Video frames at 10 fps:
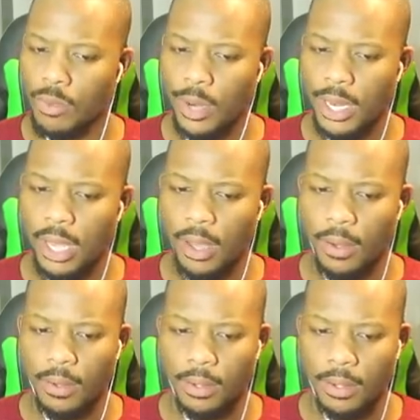where'd he
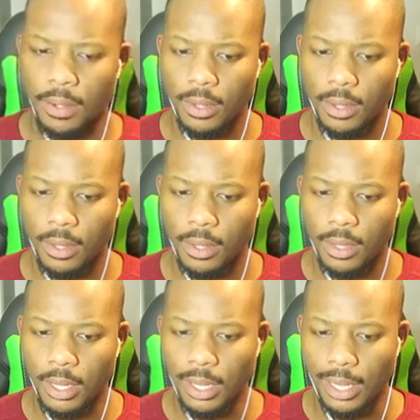go?
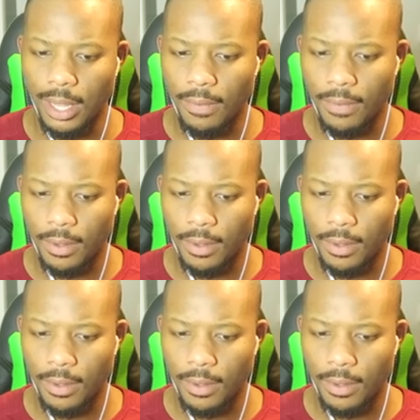Did he leave?